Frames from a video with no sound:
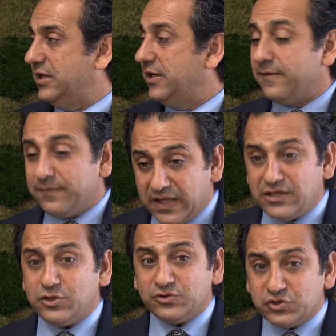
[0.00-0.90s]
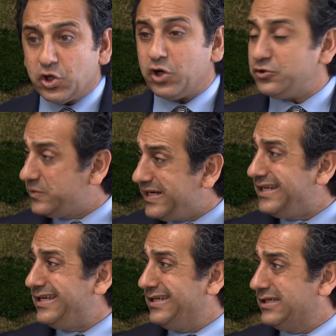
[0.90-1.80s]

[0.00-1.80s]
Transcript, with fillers: Right. Then you start reading.